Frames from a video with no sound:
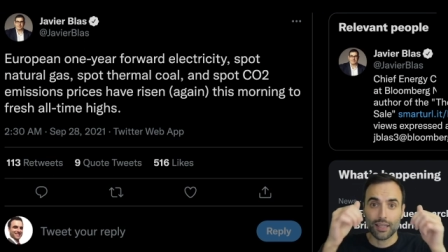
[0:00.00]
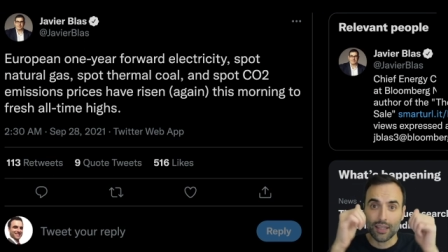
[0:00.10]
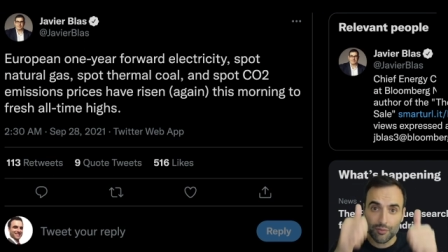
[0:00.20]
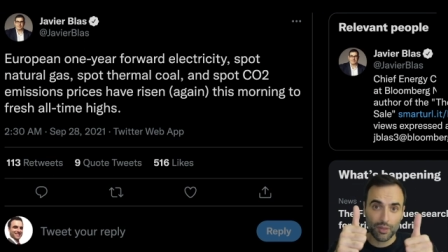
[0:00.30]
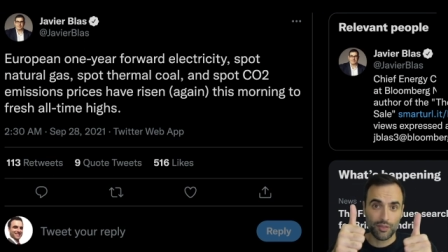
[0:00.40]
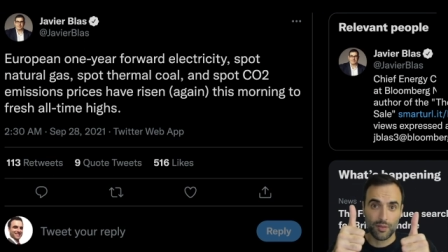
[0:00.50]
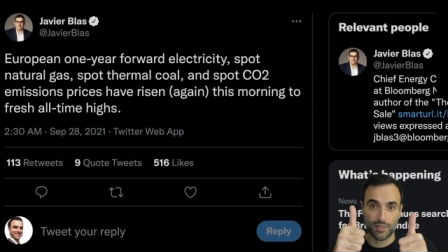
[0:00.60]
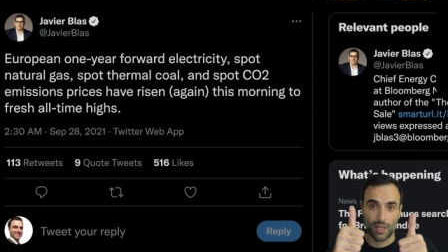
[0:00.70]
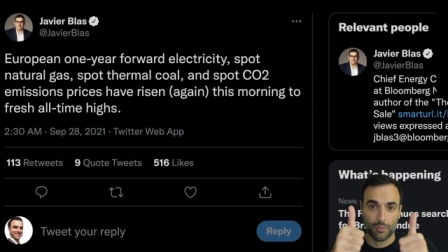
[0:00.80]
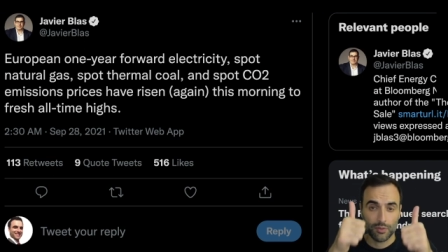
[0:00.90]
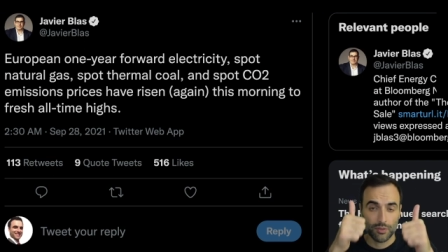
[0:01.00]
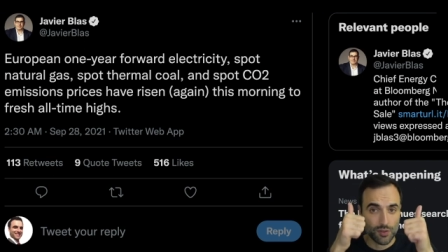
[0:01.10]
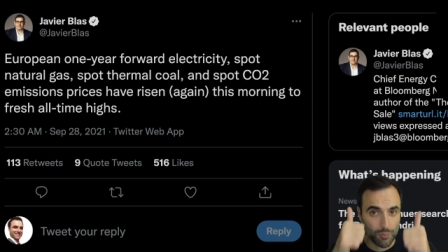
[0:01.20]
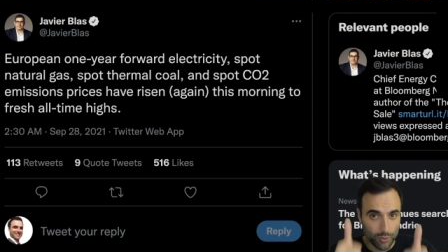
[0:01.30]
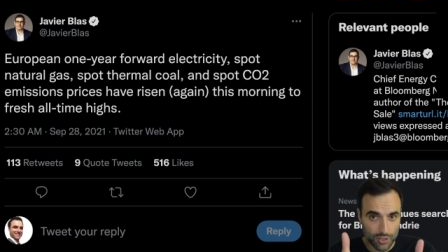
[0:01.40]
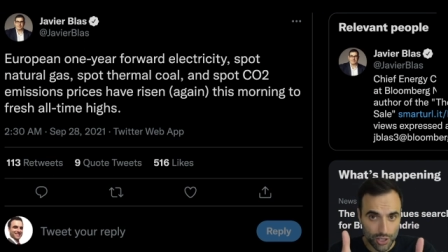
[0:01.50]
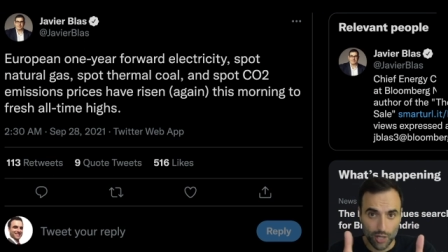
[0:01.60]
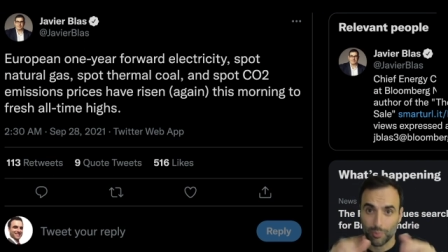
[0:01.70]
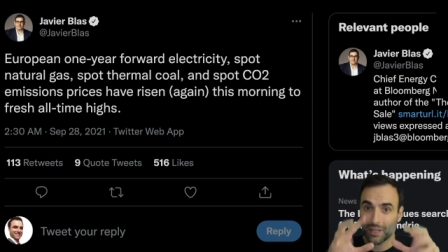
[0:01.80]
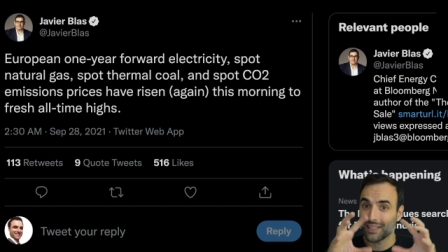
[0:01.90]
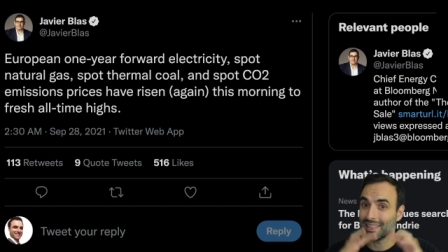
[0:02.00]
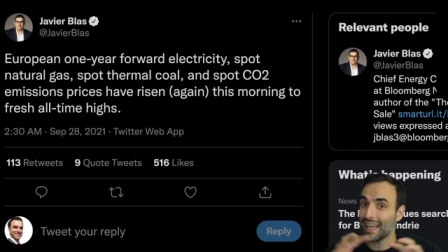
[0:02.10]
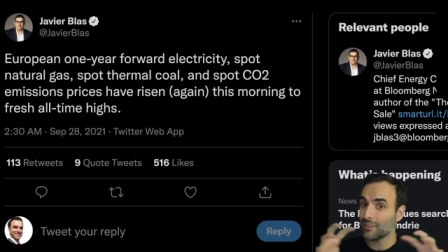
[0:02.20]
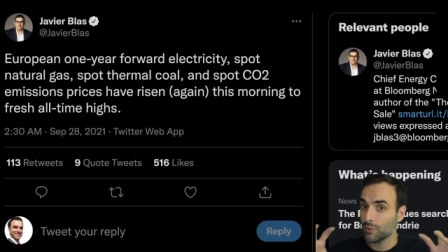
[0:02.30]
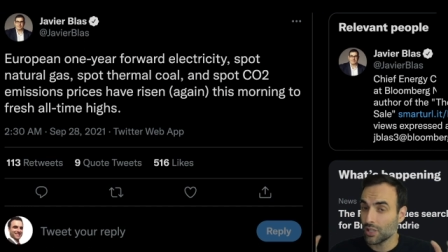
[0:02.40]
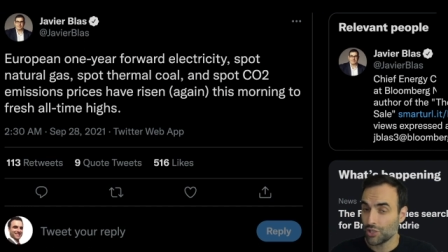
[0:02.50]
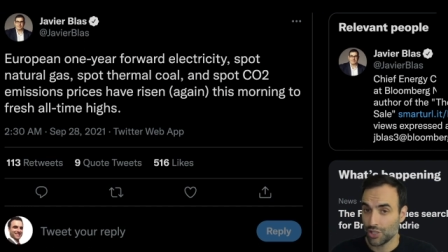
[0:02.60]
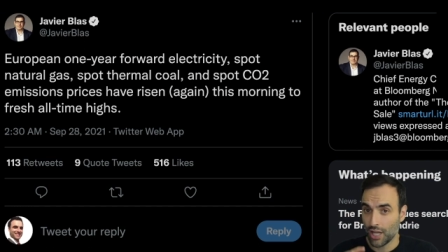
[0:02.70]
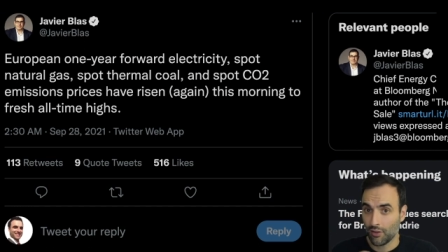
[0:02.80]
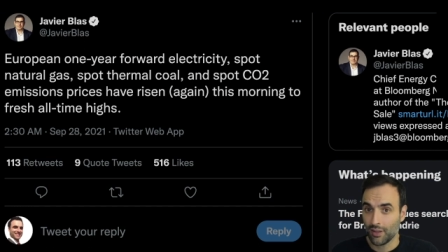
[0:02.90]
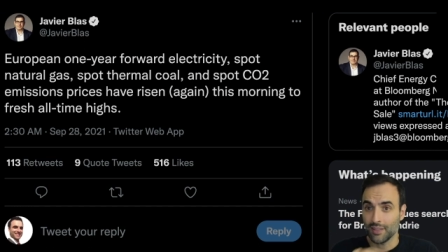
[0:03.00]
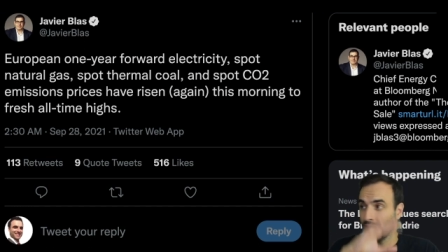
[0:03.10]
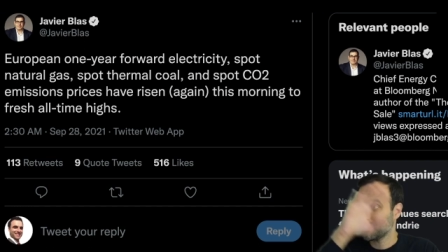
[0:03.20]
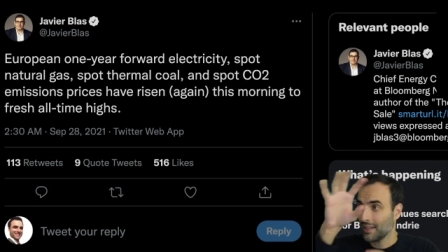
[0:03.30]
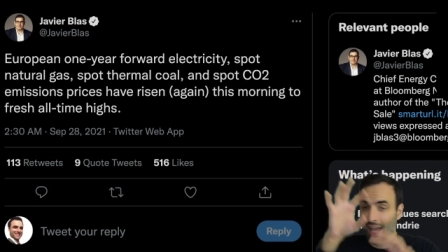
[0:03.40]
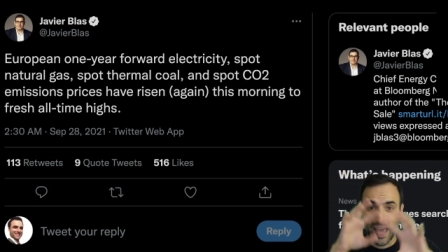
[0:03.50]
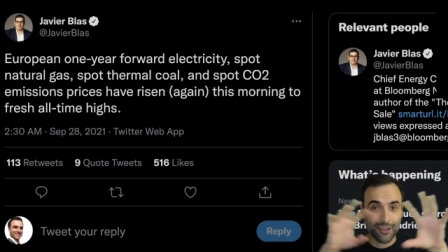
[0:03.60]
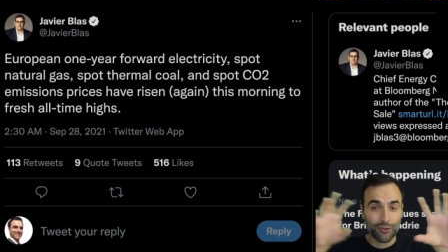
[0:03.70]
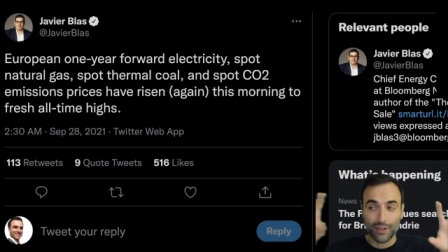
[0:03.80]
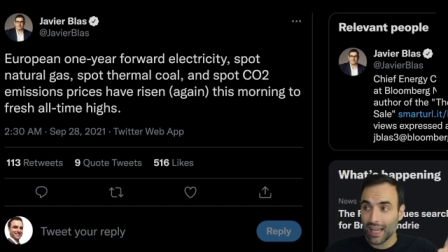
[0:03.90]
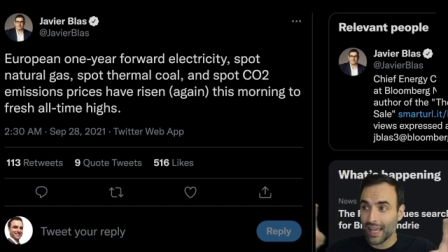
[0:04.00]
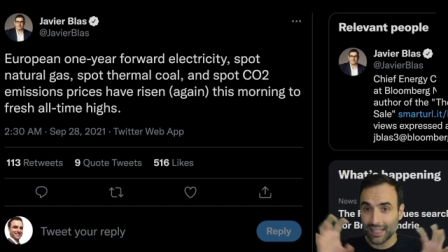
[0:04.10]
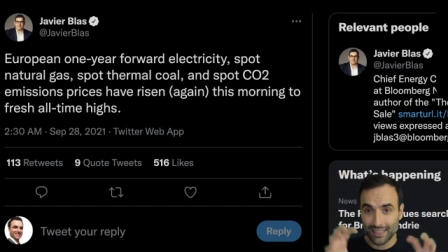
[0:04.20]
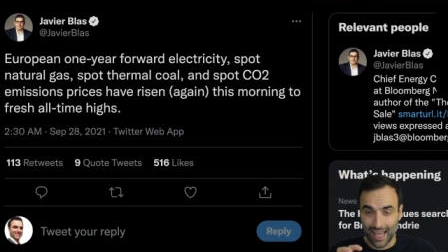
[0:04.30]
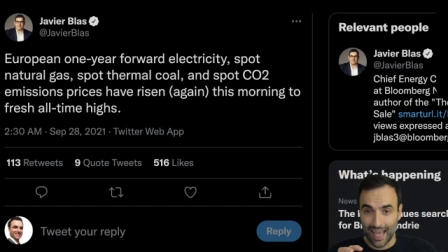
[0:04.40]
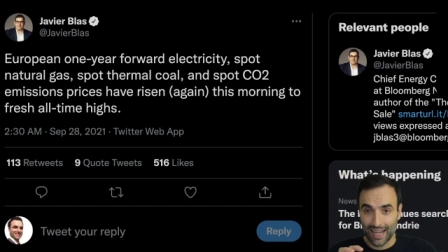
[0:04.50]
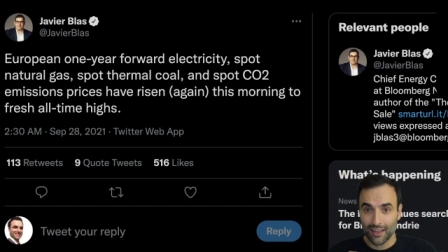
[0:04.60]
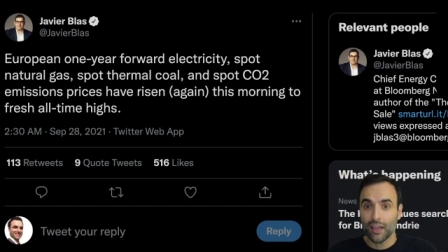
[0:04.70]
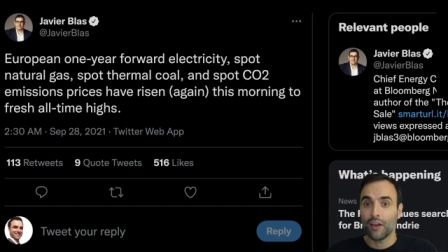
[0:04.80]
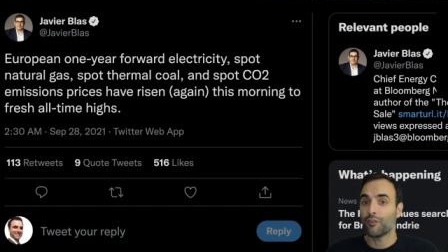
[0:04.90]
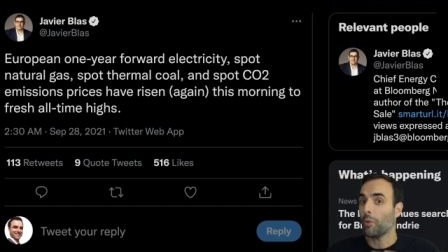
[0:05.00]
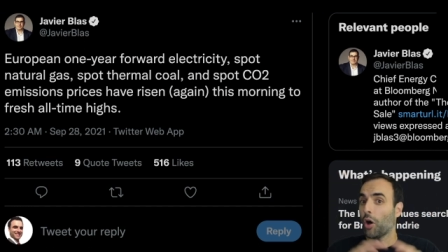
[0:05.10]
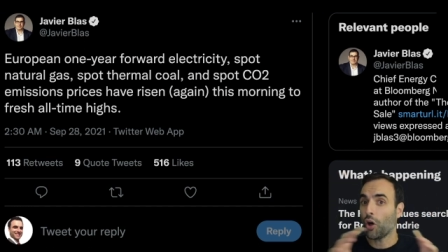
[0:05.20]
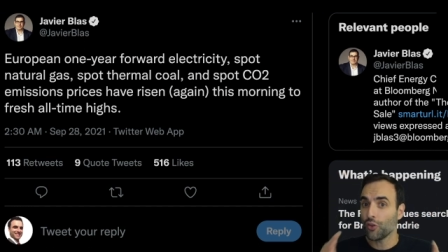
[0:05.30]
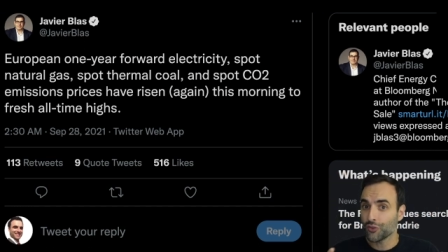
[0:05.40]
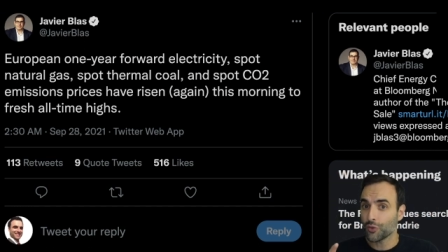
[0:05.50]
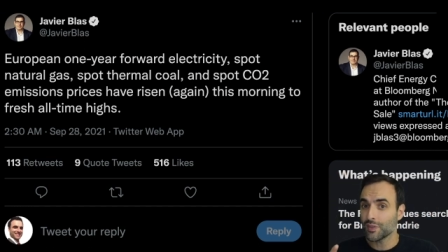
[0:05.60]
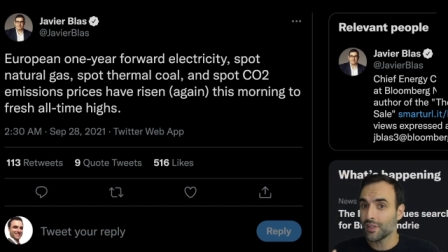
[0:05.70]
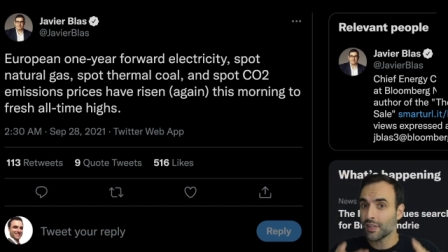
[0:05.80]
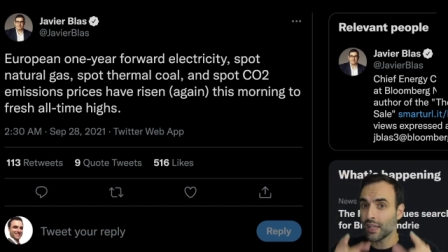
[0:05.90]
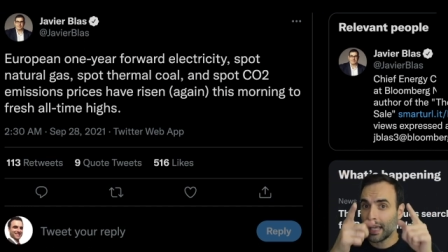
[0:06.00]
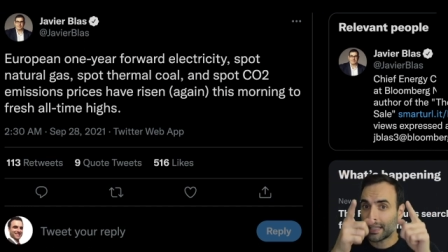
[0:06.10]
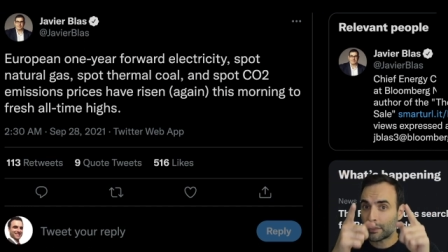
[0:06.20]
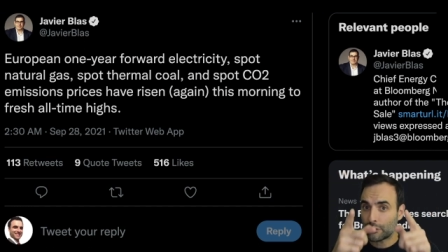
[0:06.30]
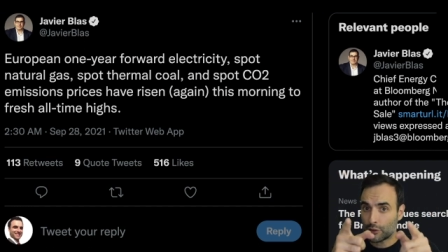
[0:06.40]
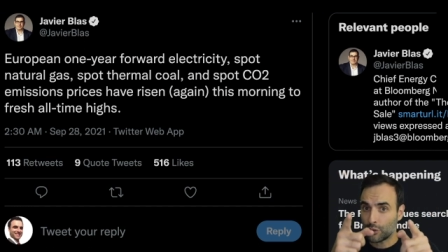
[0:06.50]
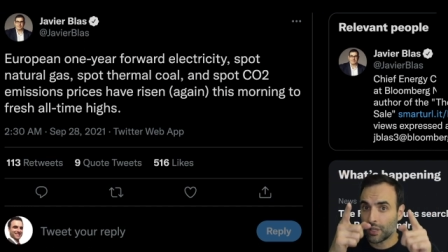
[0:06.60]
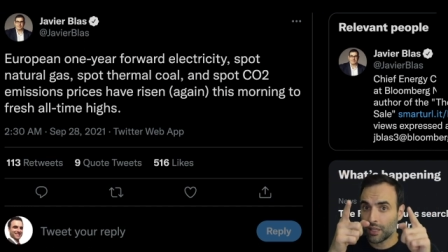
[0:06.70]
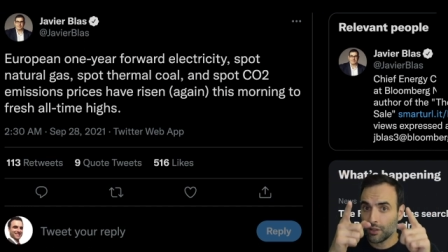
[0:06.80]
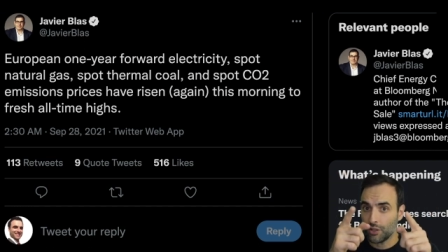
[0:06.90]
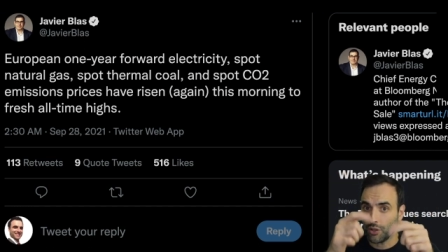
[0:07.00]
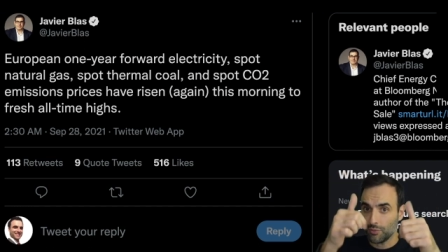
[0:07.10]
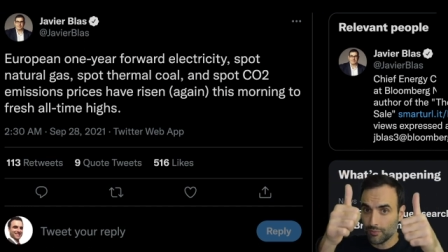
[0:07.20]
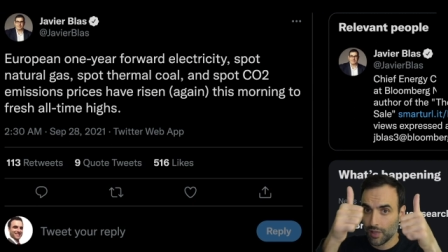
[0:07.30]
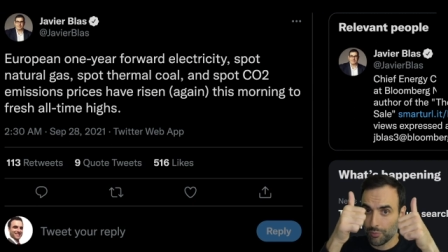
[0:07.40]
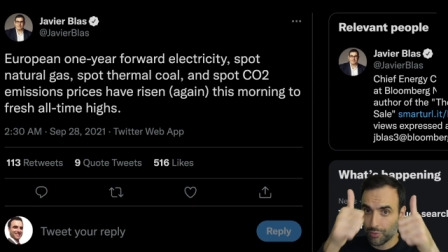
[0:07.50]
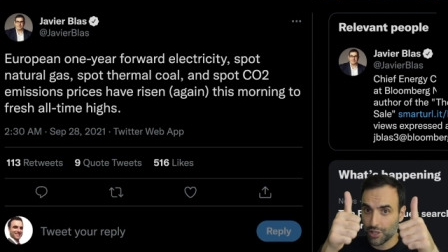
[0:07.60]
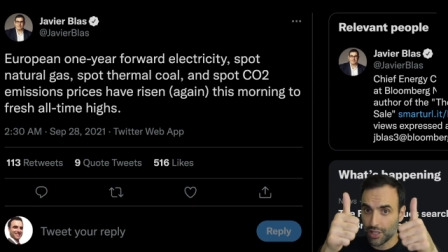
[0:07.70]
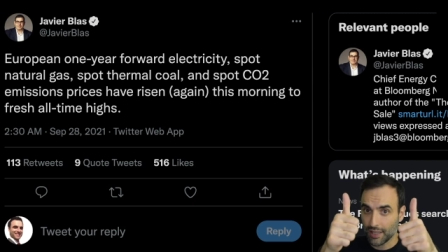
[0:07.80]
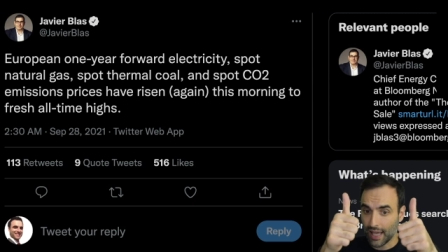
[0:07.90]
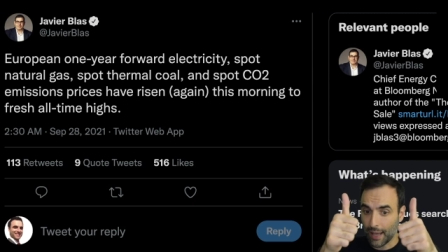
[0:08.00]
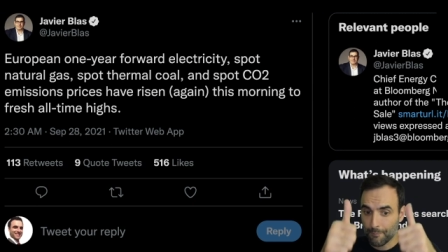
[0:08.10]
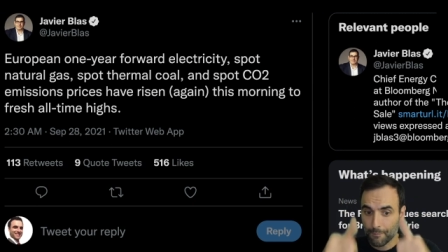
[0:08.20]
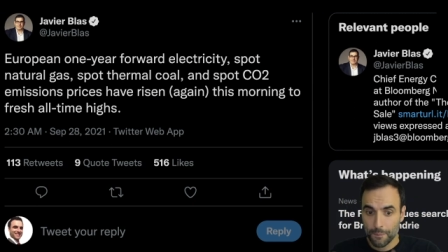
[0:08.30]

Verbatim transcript: give me a thumbs up to support the channel because that's what this channel is. It's aggregating data from all sources, including you. I appreciate that.